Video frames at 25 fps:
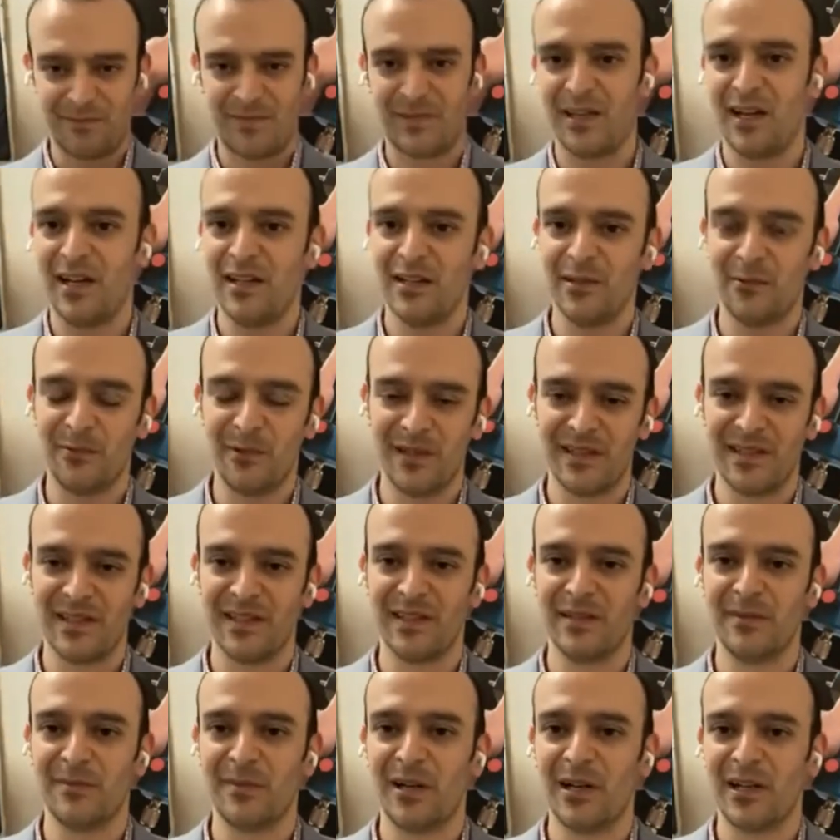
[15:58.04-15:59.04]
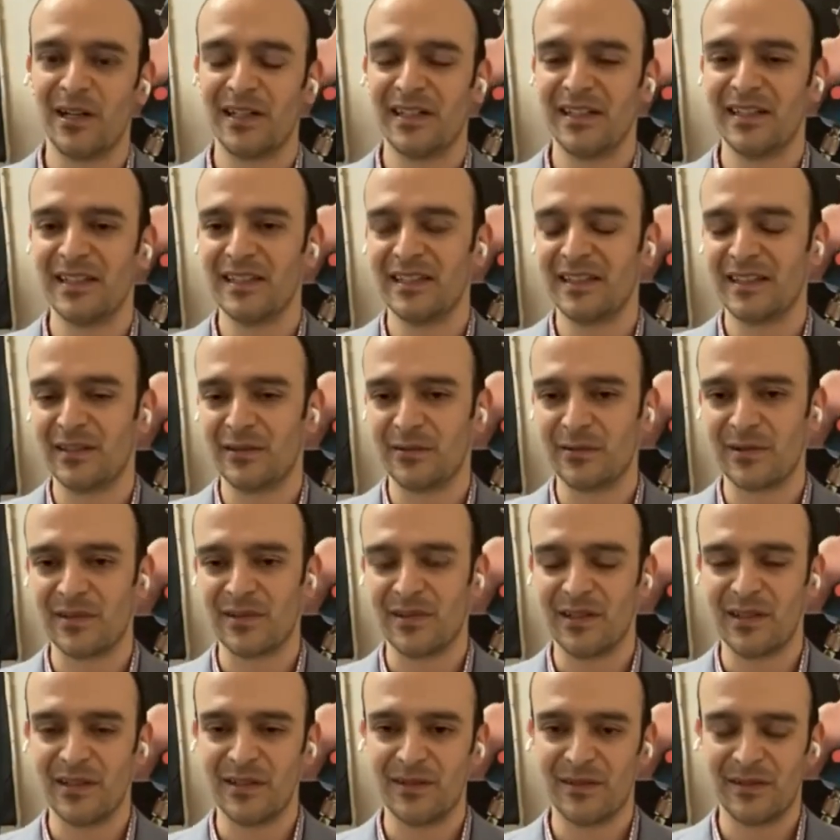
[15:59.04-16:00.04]
saw the ones on the market. There was
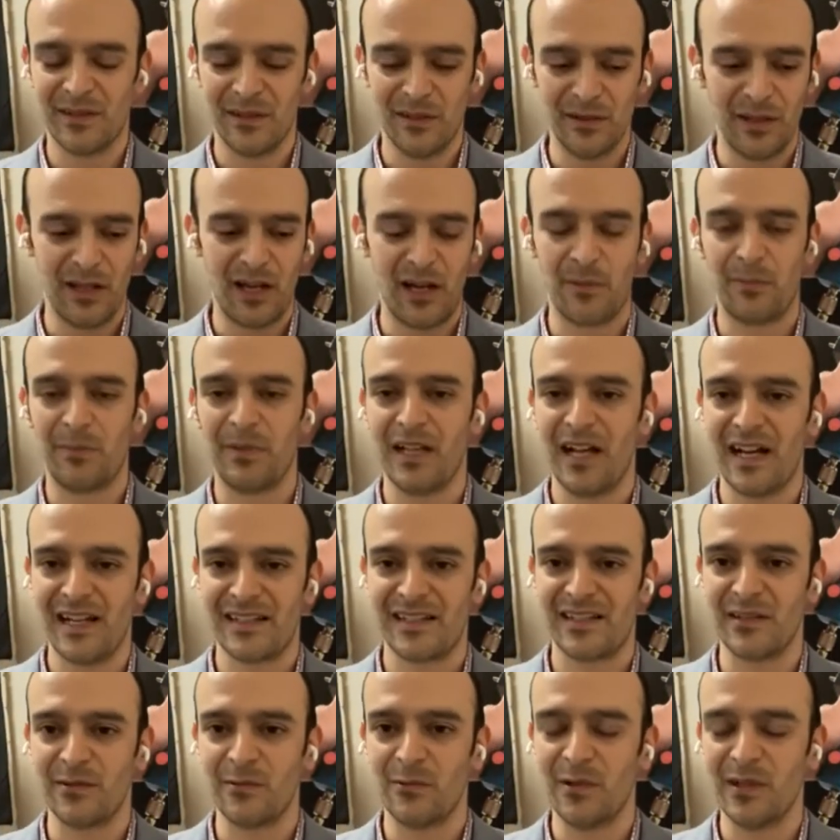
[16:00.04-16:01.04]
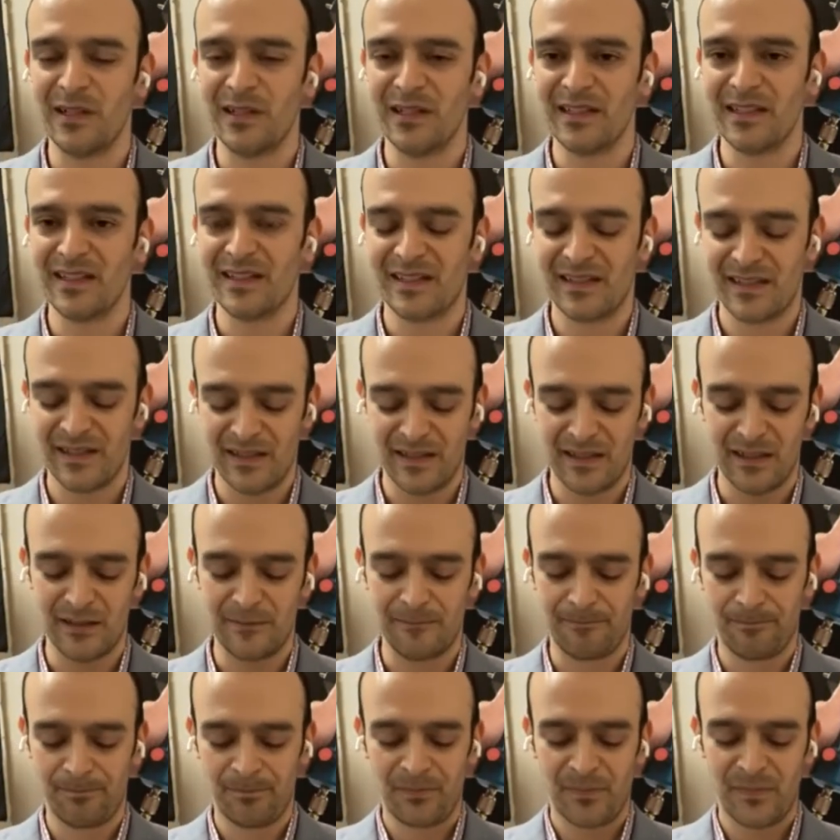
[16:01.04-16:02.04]
a lot of plastic ones
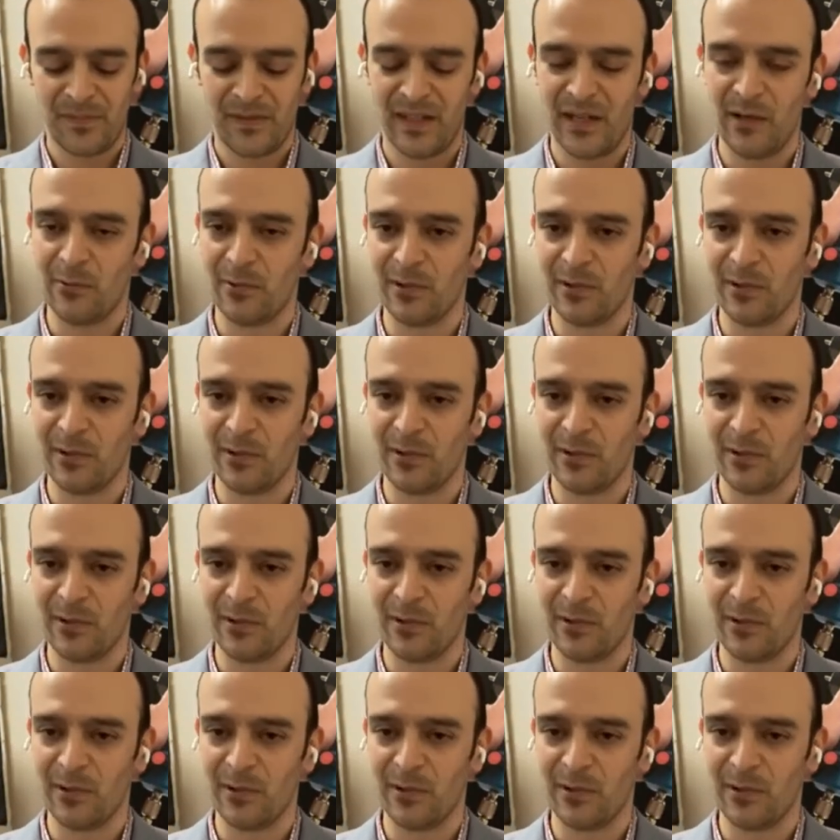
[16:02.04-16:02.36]
that were